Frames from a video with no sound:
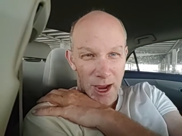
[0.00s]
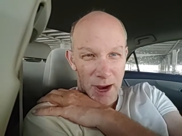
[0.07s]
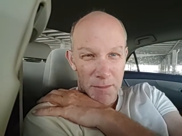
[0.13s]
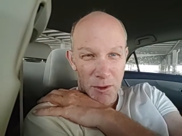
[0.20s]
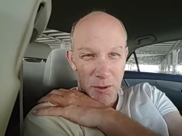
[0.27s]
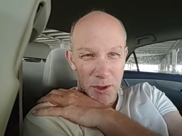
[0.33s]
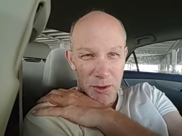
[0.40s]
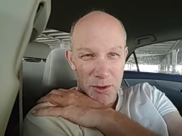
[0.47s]

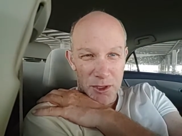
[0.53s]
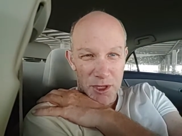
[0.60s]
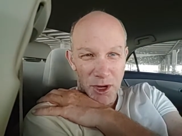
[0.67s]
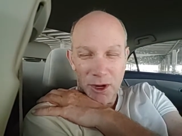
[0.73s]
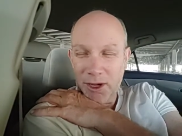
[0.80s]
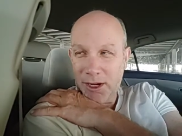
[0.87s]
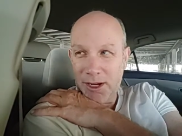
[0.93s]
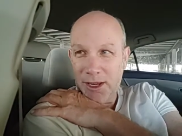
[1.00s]
I'm the one who's
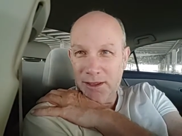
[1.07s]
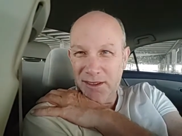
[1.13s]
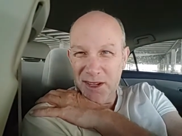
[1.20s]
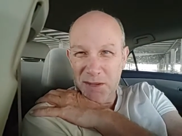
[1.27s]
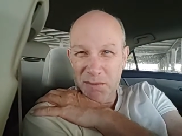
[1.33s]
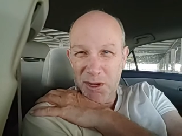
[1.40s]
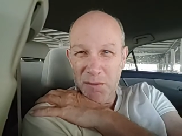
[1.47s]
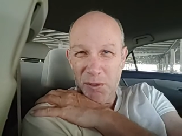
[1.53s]
targeting
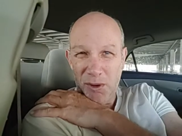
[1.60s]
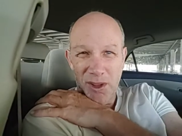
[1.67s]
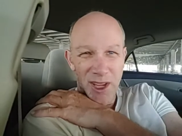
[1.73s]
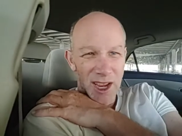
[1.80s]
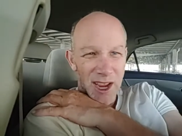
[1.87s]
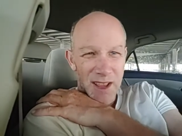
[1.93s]
these people.